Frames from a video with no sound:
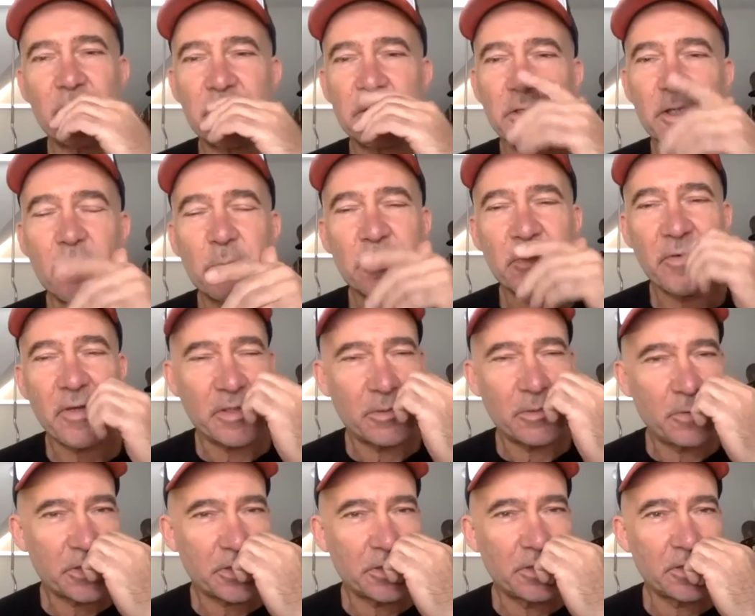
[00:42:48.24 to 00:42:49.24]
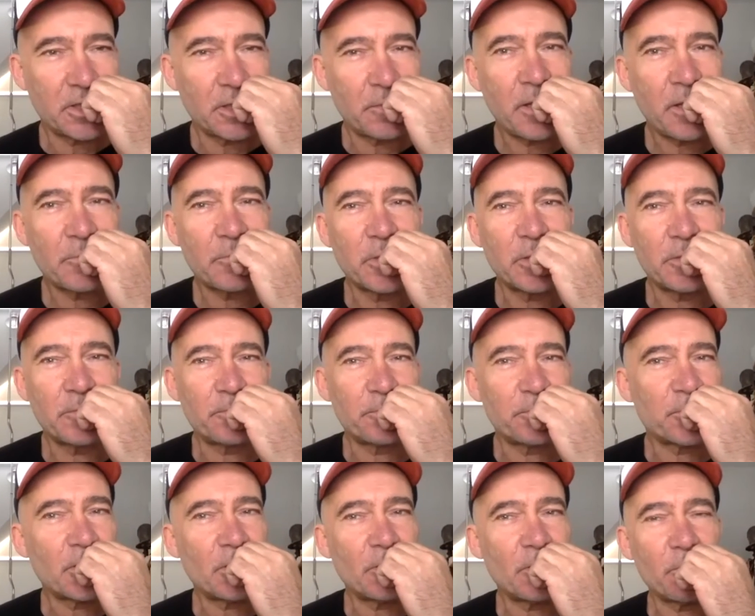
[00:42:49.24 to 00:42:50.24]
a couple of other questions come up,
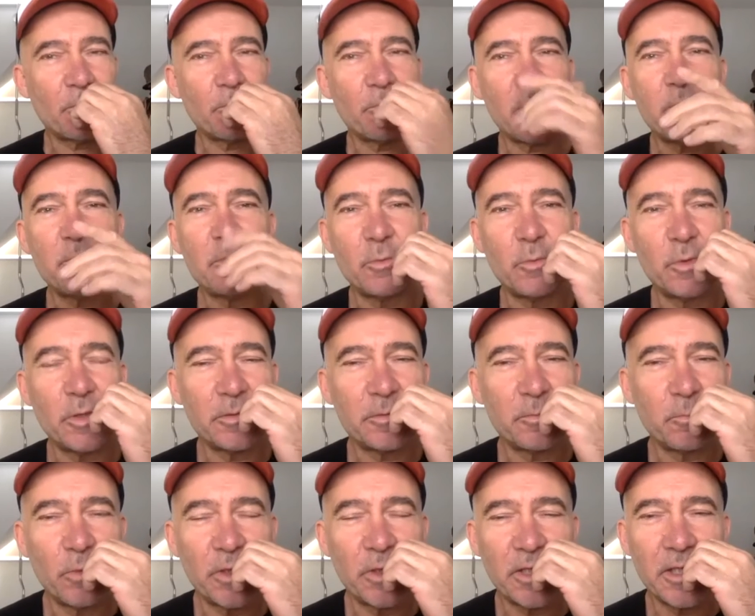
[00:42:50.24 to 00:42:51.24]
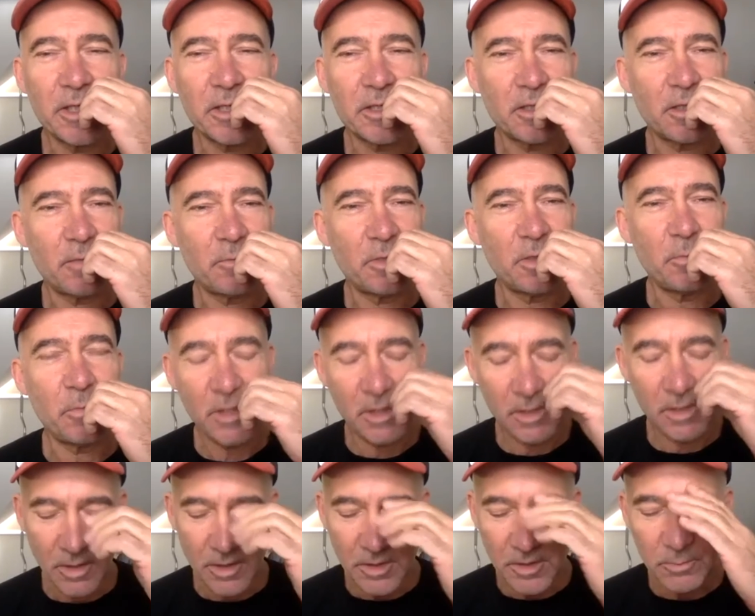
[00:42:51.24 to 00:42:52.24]
maybe we can get to them in a
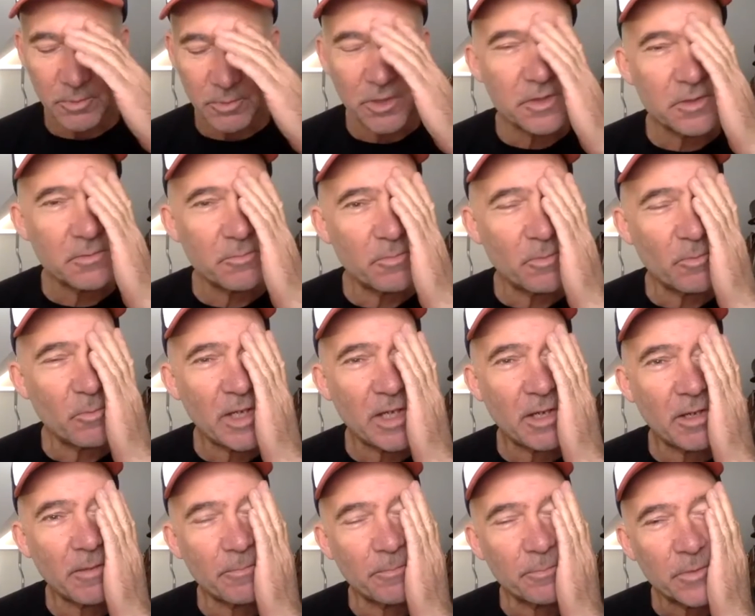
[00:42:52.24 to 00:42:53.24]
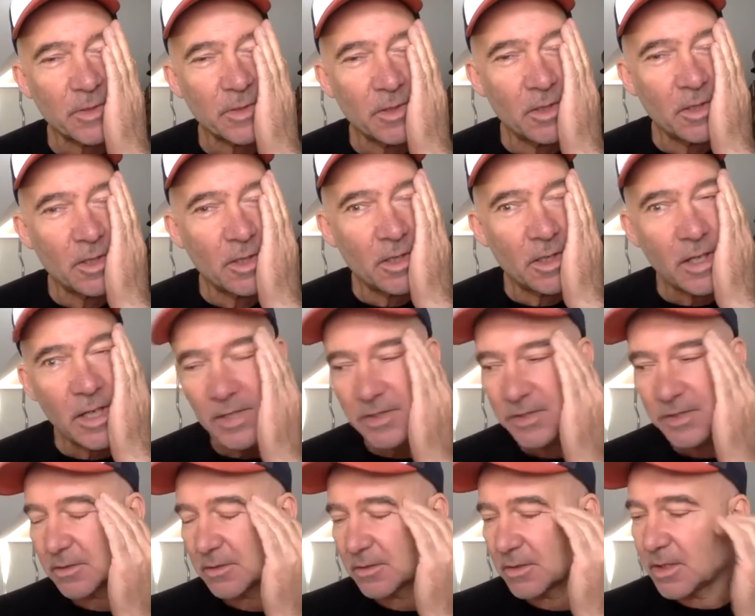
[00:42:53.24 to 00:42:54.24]
minute. I just wanted to
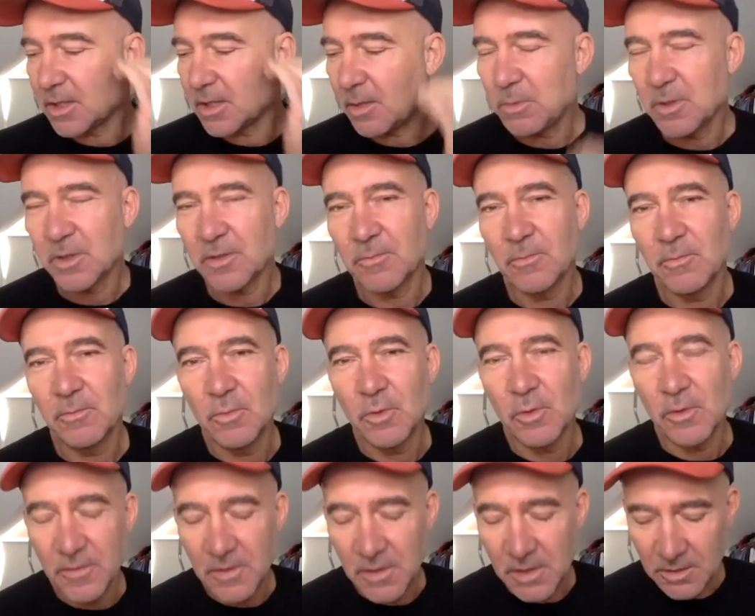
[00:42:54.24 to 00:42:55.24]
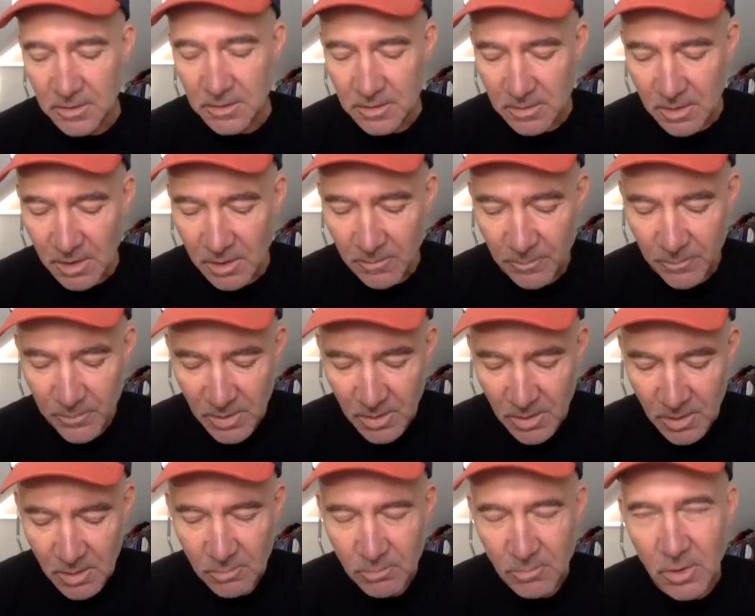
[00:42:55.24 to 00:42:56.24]
ask a couple of more things.
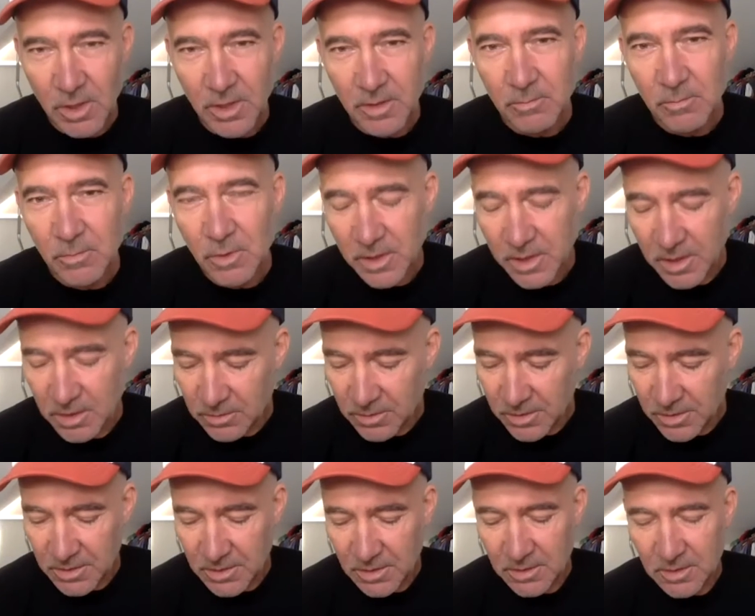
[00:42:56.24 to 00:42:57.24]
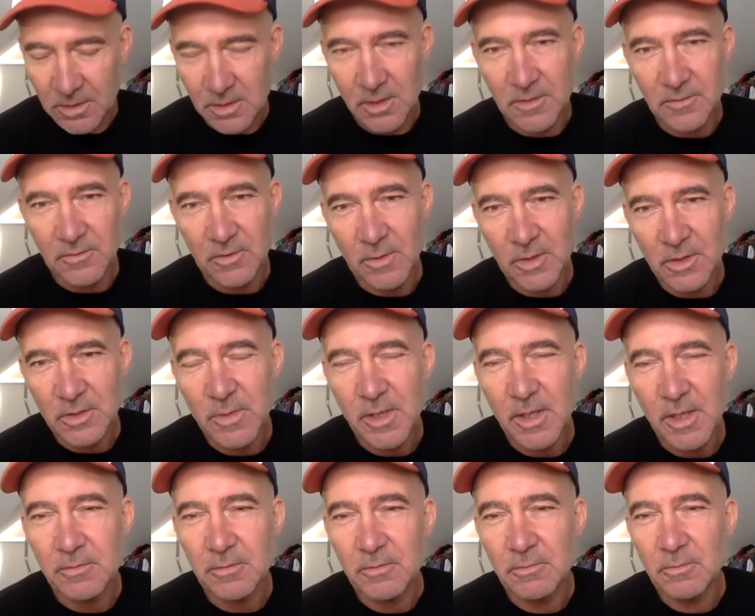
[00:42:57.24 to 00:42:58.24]
My interest is very much
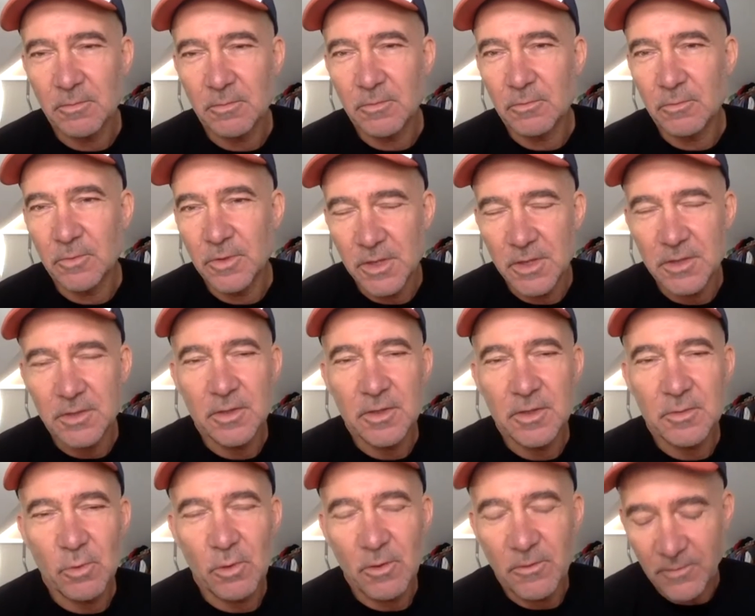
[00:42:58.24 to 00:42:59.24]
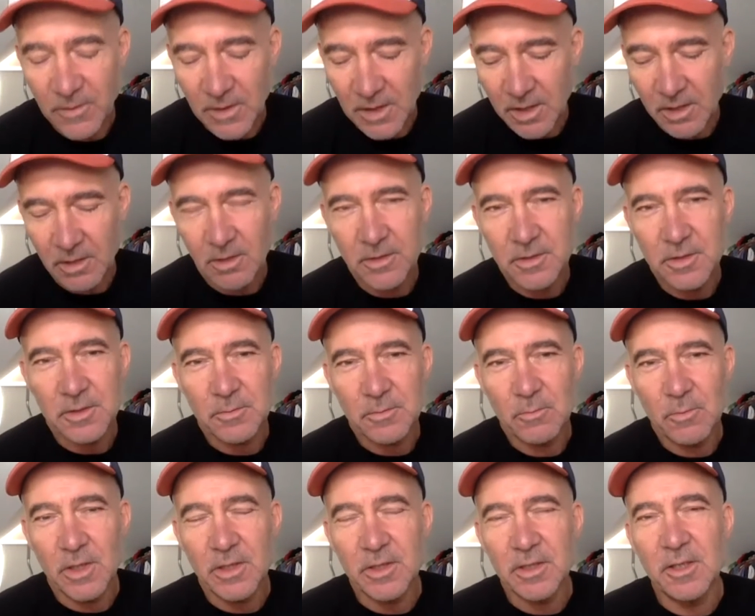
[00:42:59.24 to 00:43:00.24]
about resistance warfare, and I just
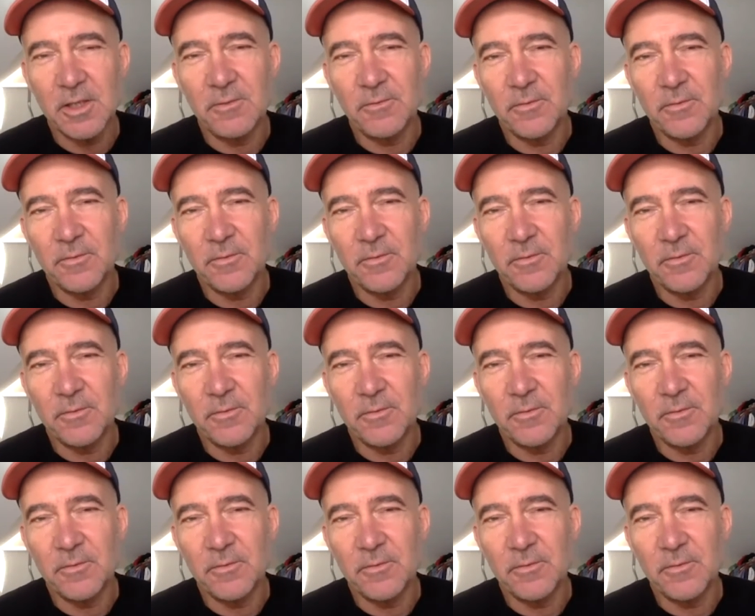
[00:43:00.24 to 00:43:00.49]
wondered if,